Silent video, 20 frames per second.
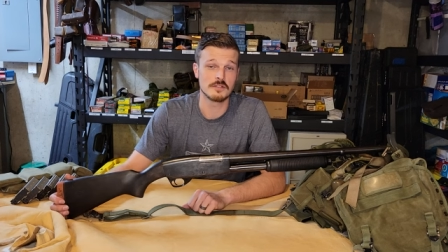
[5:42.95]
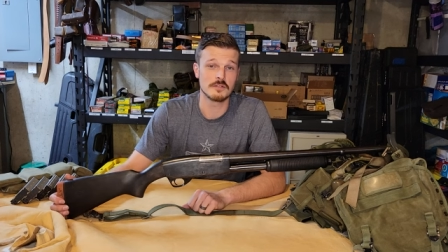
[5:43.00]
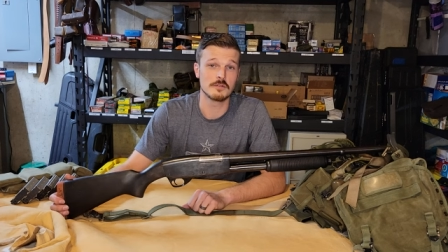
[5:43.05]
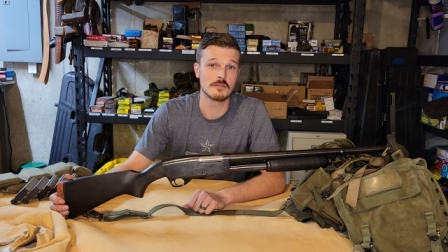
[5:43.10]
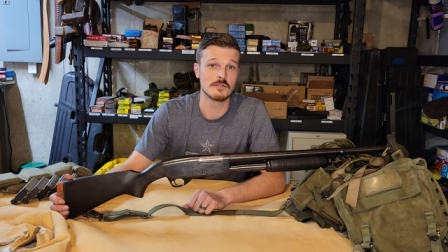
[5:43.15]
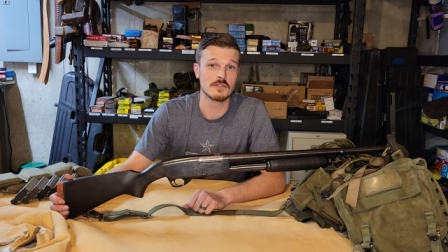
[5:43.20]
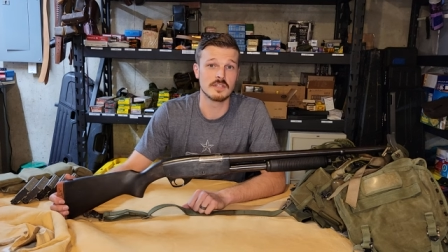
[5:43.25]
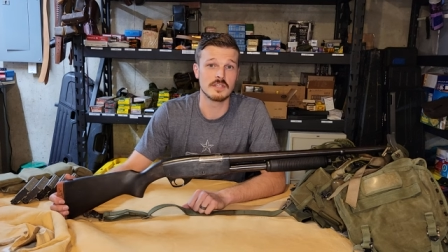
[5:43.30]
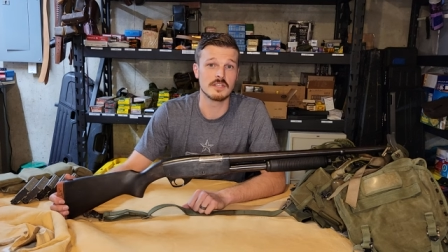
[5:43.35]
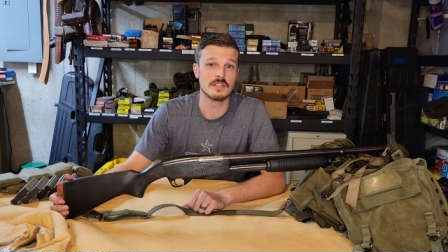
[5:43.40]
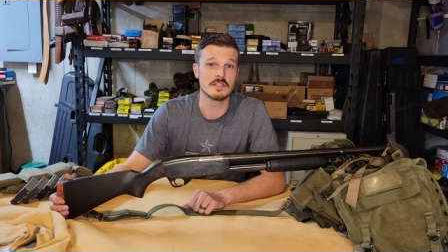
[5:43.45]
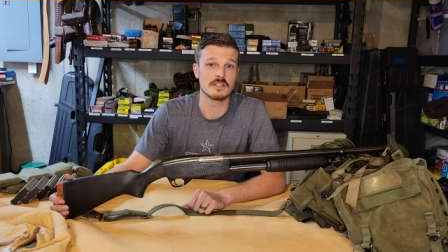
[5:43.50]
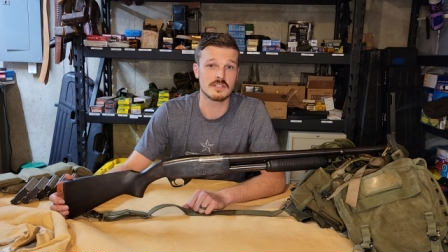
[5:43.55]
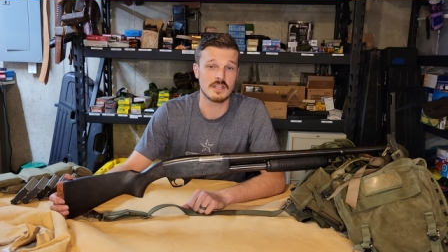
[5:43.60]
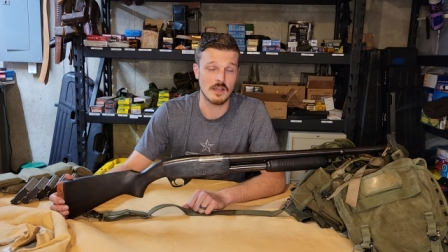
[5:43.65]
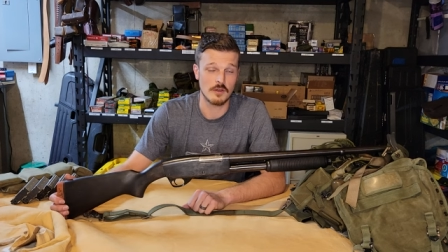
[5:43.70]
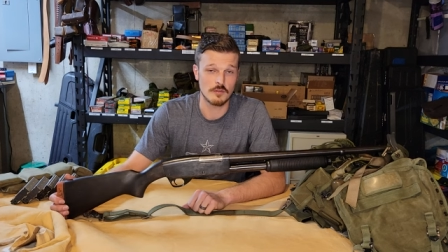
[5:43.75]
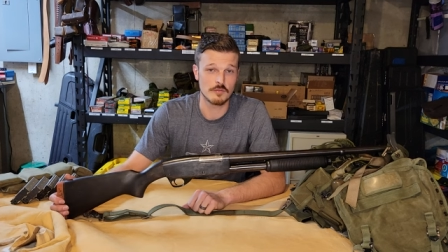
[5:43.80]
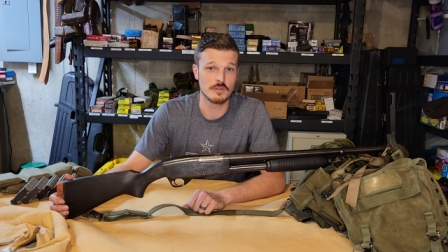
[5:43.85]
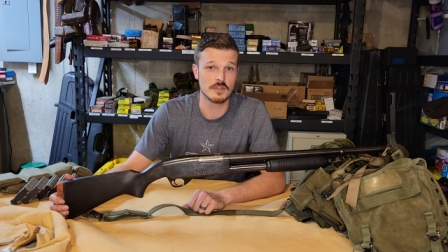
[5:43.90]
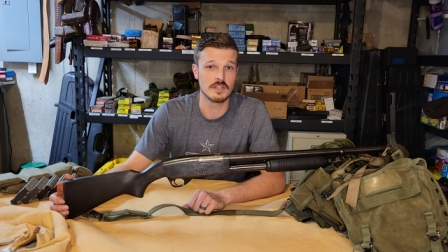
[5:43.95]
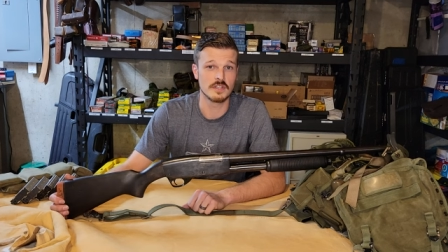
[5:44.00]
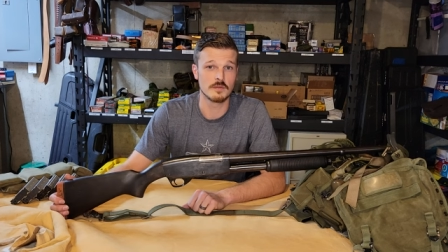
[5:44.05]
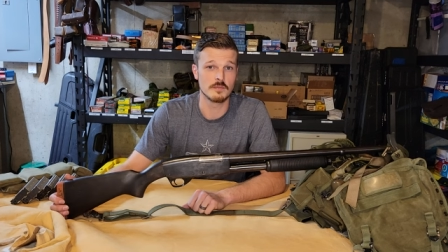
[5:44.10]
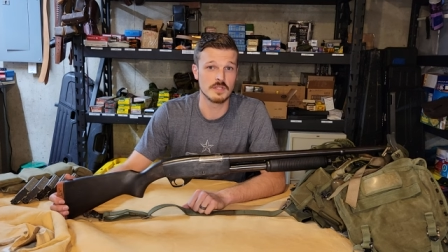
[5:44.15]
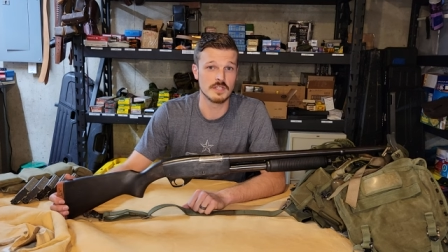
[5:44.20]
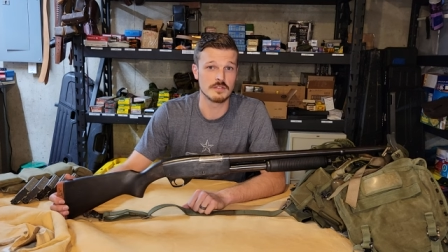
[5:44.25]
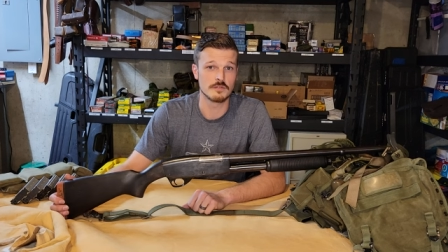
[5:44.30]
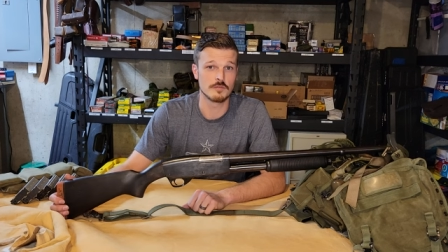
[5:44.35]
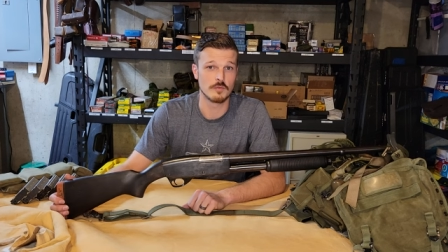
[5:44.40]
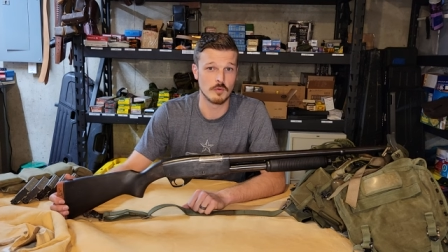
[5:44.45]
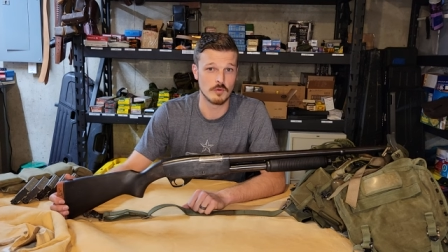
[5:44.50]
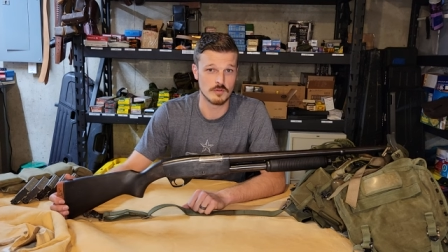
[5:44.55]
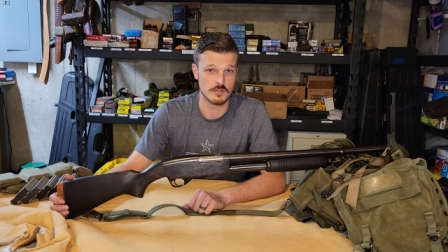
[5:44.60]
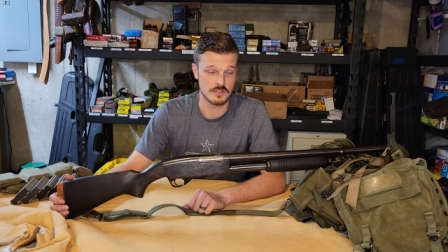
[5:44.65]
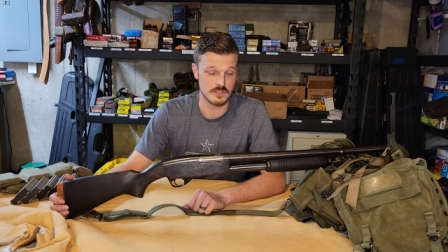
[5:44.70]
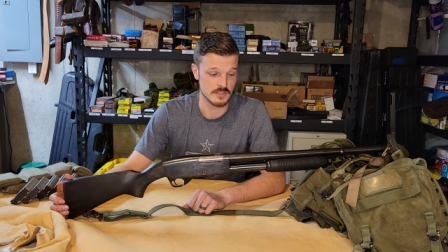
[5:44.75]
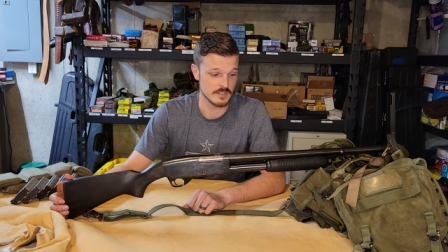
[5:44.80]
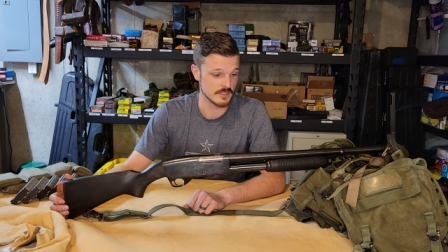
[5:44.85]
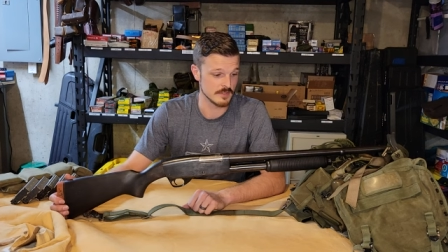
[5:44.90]
to the South Vietnamese
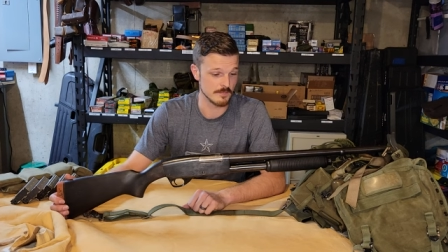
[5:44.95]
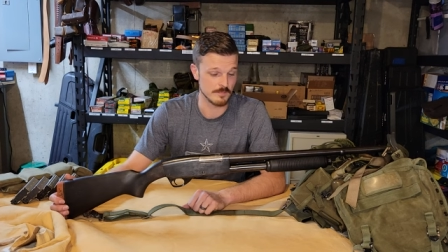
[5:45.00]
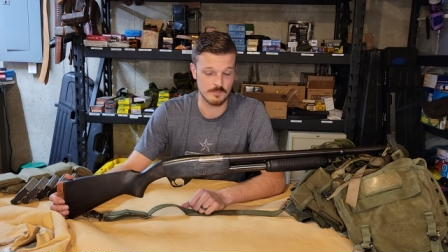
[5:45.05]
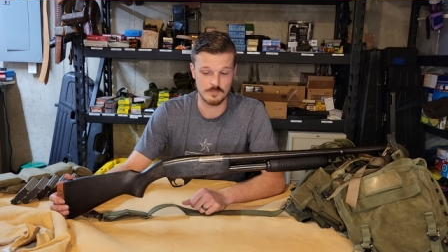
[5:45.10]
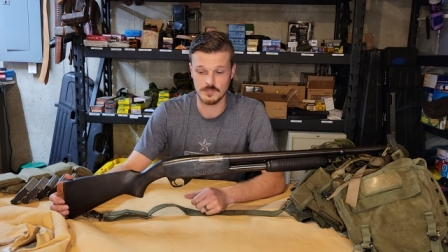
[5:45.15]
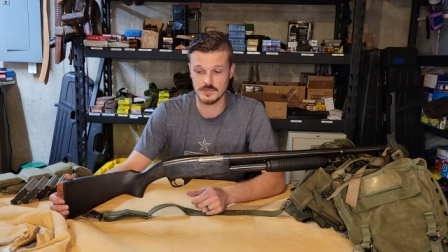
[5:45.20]
forces.